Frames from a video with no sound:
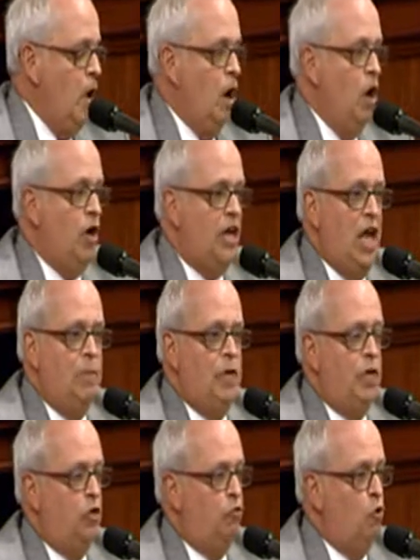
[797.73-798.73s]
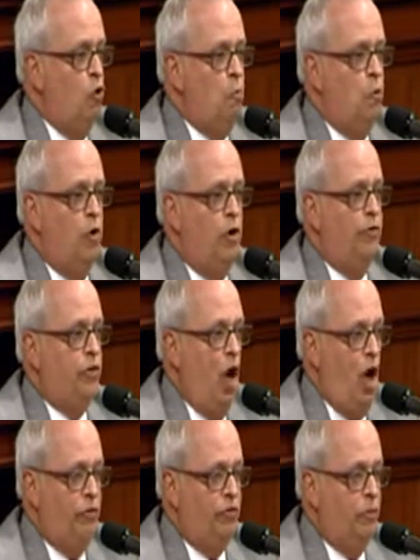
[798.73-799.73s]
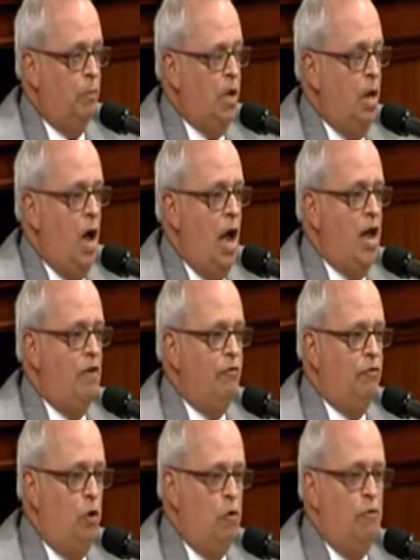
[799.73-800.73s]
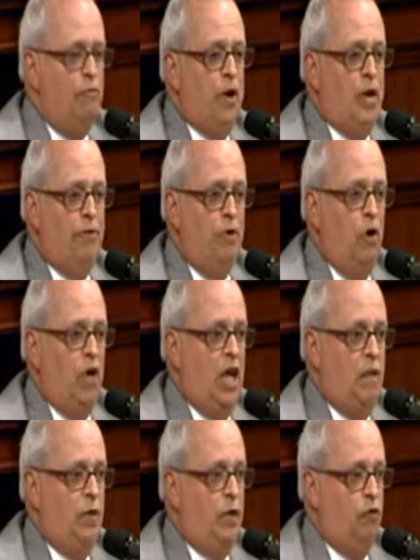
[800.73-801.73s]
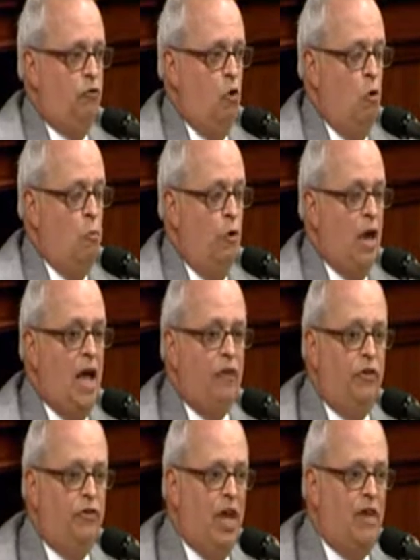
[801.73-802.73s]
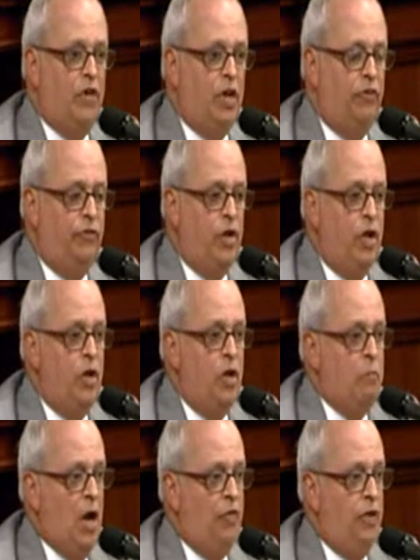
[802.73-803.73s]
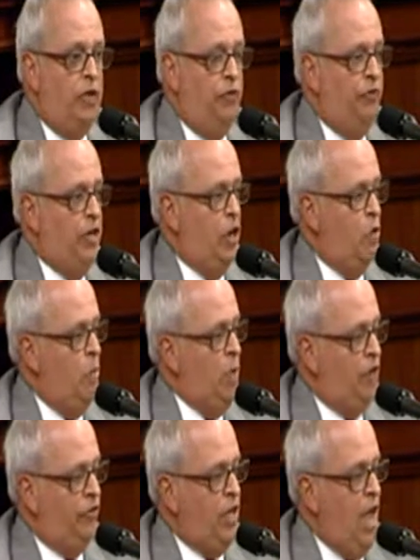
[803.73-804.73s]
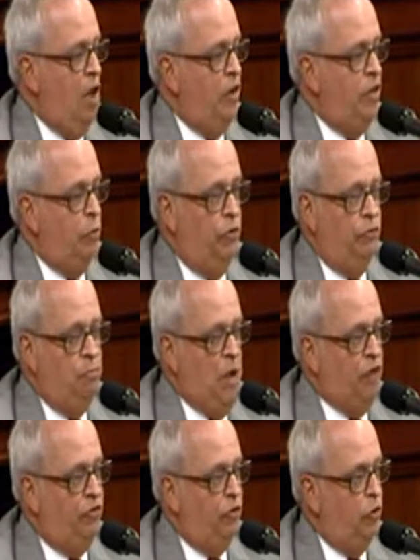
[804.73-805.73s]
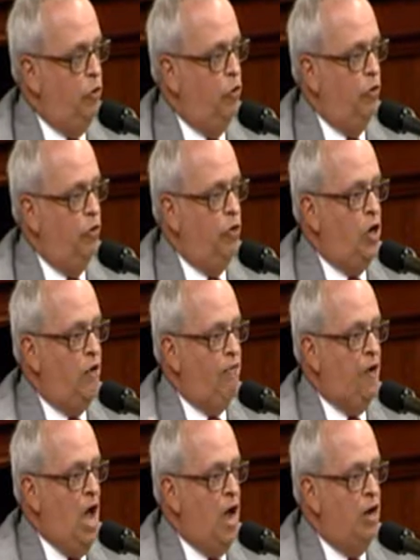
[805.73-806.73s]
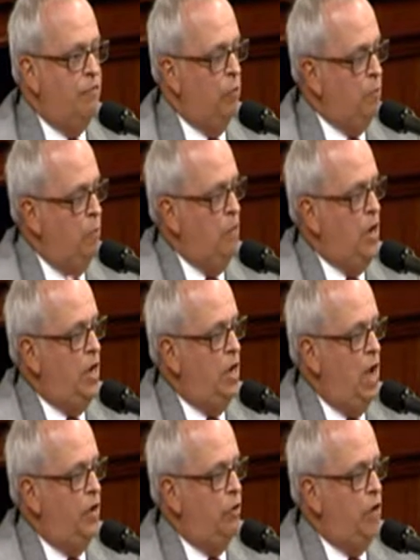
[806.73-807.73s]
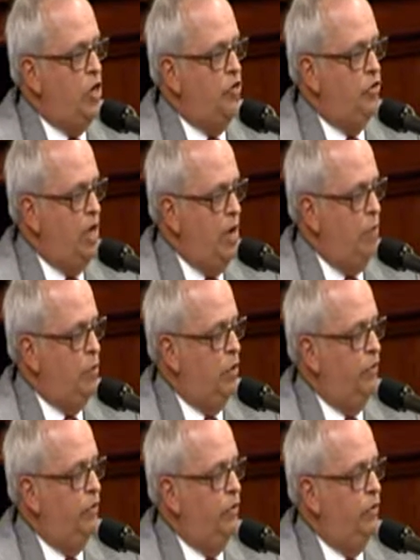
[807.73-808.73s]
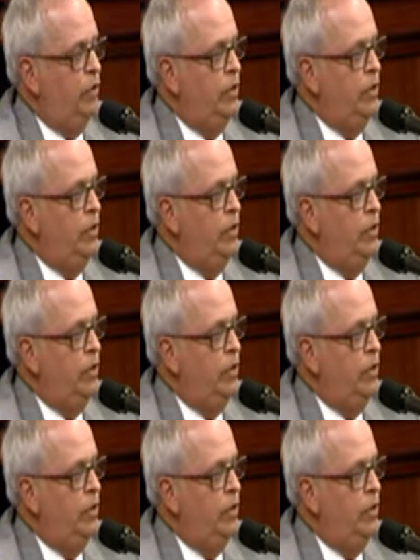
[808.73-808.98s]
Our Gaming Control Board is awesome. I have total faith in our Gaming Control Board, as is evidenced by the casino in Bucks County that was mentioned earlier that got fined for permitting underage gamblers.